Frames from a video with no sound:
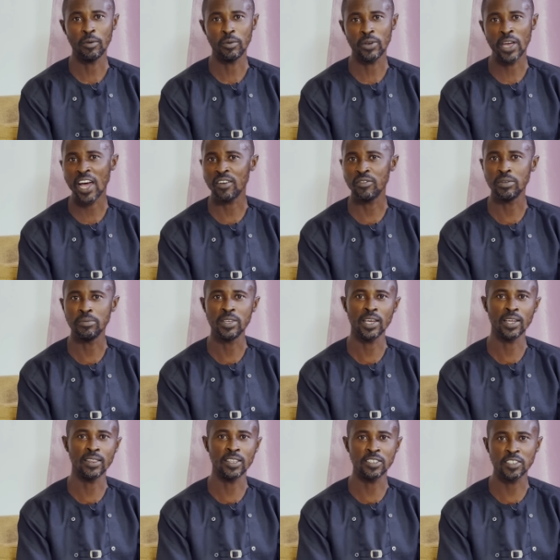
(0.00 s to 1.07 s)
We have him
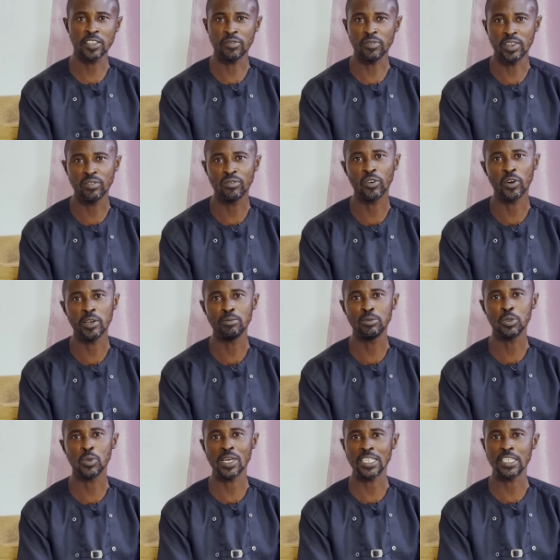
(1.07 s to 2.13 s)
here this evening for him
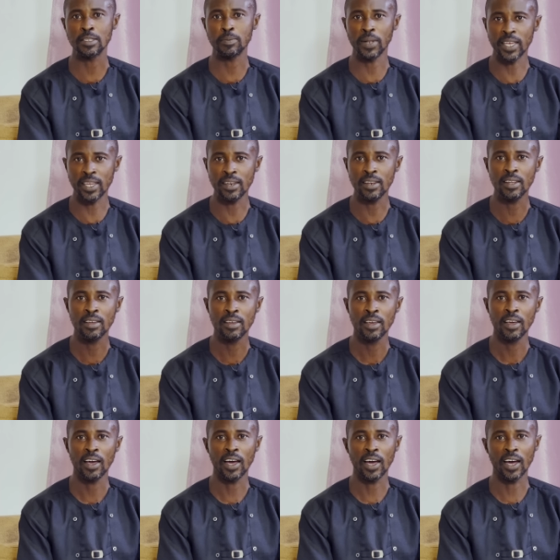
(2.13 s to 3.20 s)
to explain
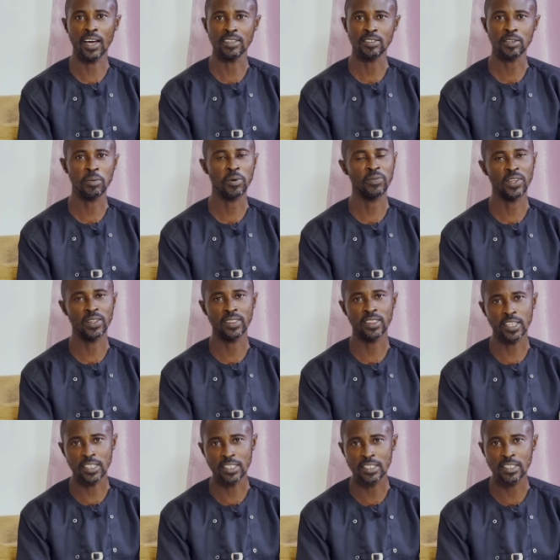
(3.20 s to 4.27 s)
some of the
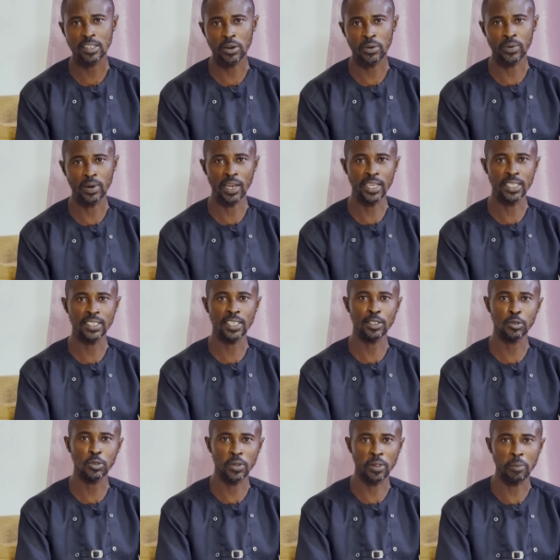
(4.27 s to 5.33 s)
things
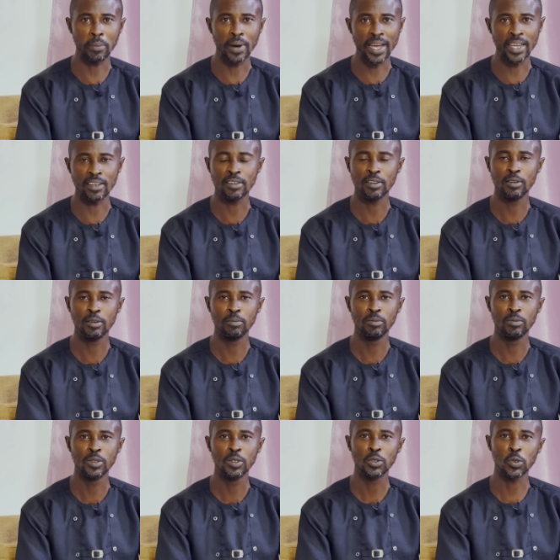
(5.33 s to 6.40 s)
related to the mind.
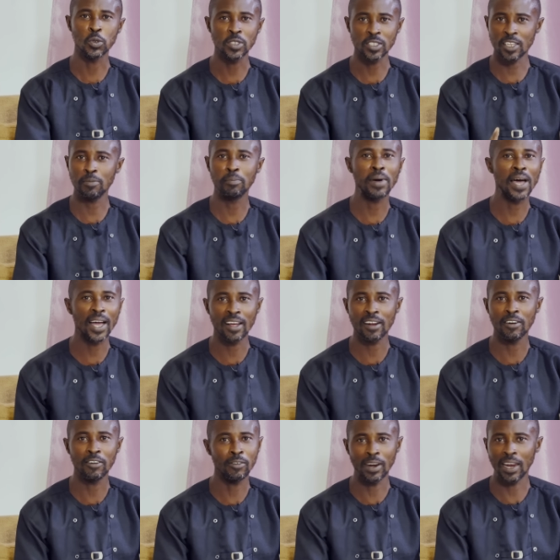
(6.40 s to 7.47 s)
So sit back,
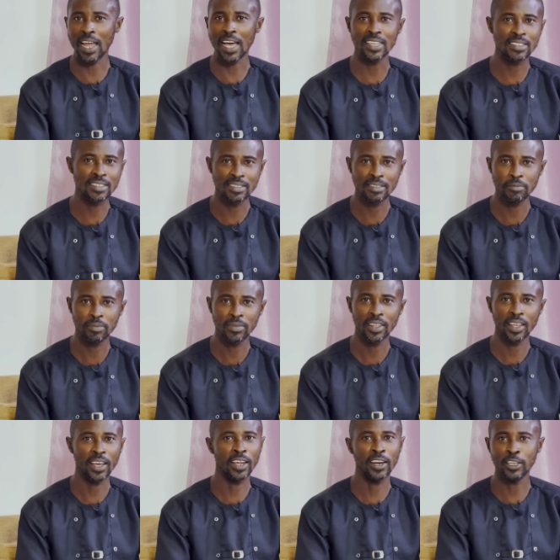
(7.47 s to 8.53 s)
relax,
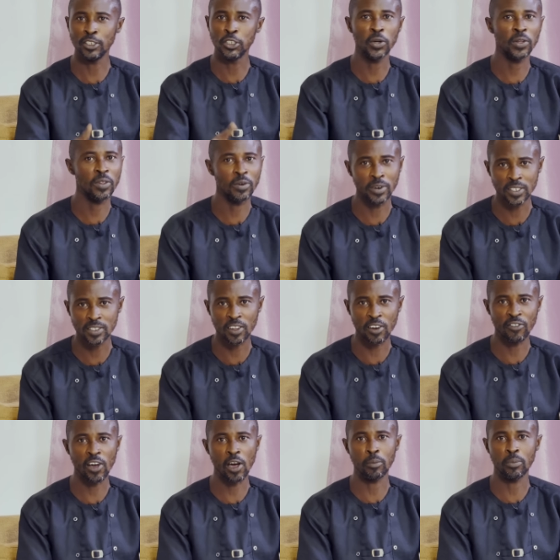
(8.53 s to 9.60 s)
and enjoy the rest
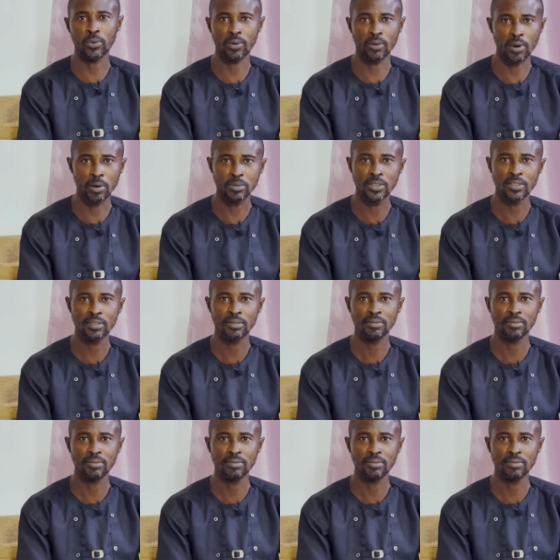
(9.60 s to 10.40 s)
of our programs.